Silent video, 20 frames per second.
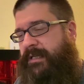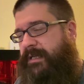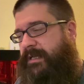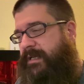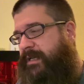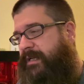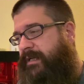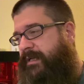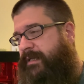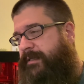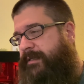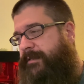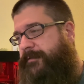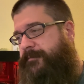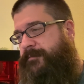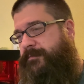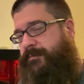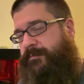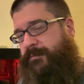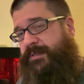
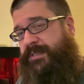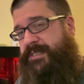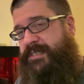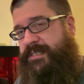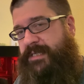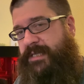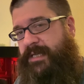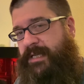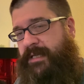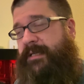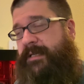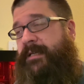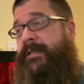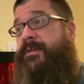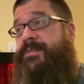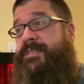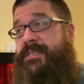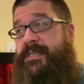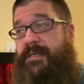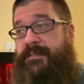we'll see. I know
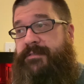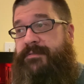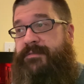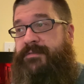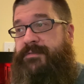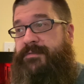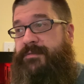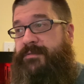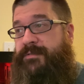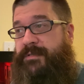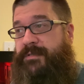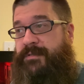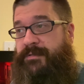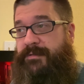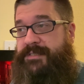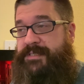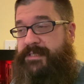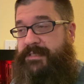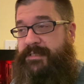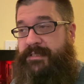Skeleton Crew
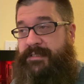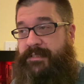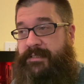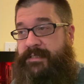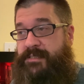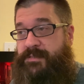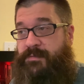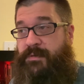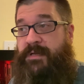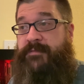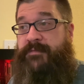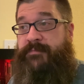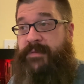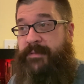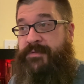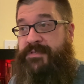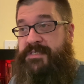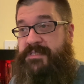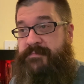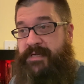holds at least one of my
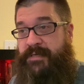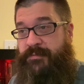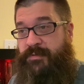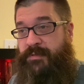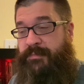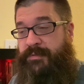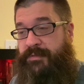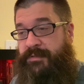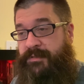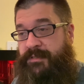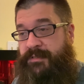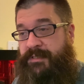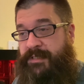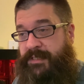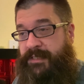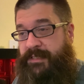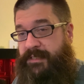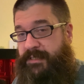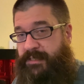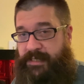most memorable
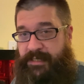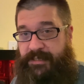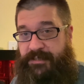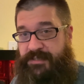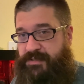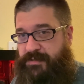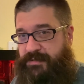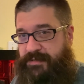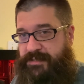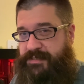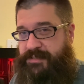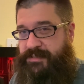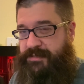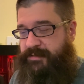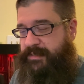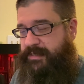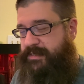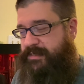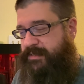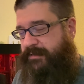King short
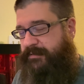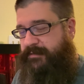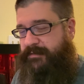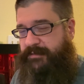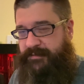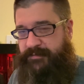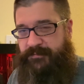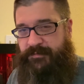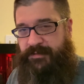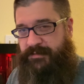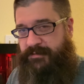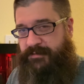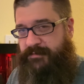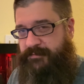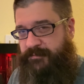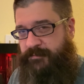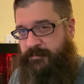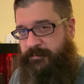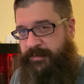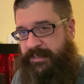stories, and
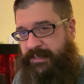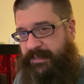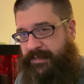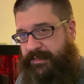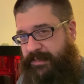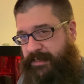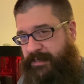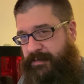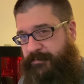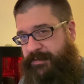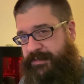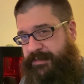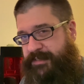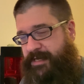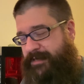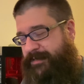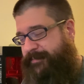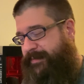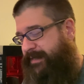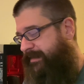when we get there, we'll
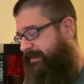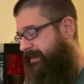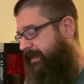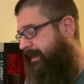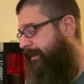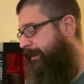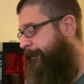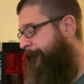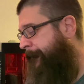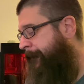talk about that.